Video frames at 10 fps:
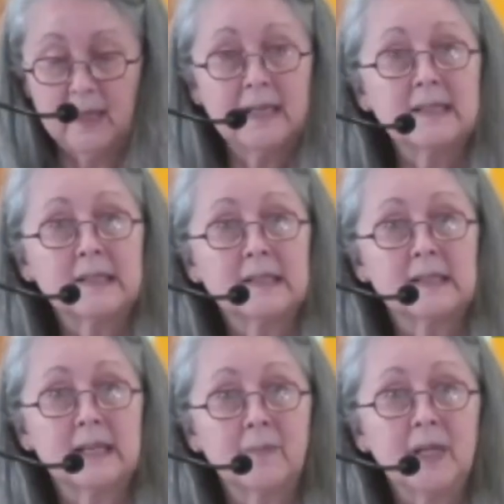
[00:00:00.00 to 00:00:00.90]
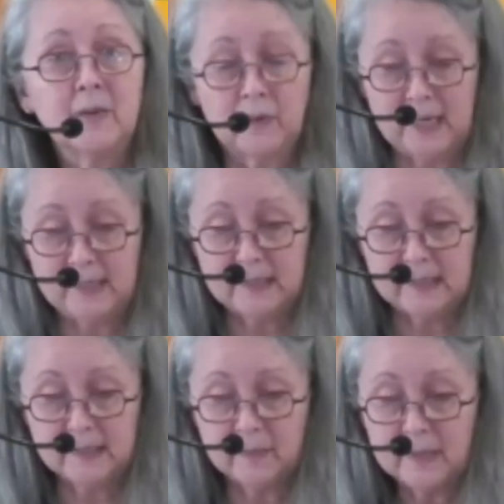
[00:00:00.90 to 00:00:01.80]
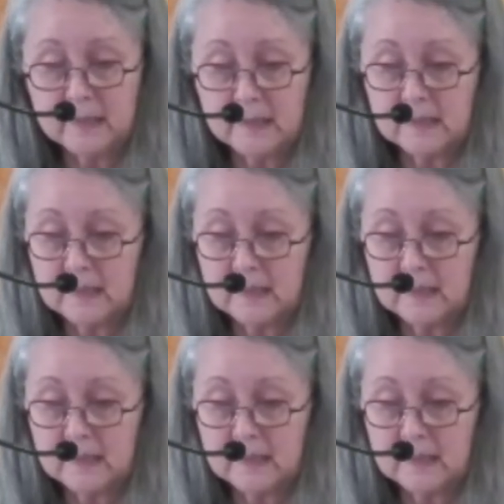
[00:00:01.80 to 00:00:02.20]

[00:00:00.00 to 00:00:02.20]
And systemic racism is a